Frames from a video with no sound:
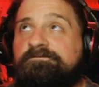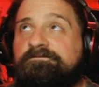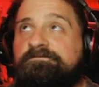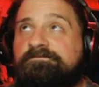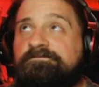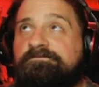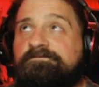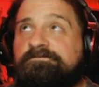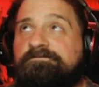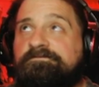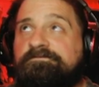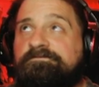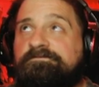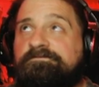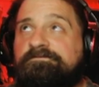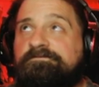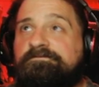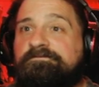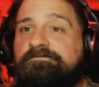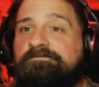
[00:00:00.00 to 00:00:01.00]

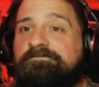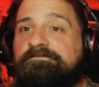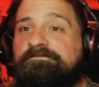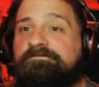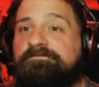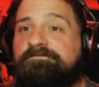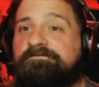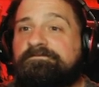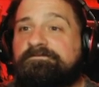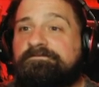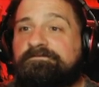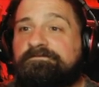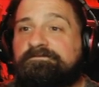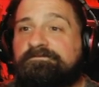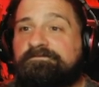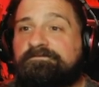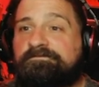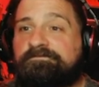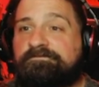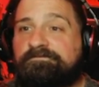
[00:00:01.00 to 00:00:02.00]

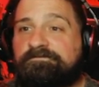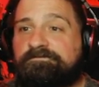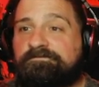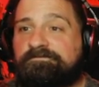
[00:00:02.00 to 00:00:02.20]
(silent)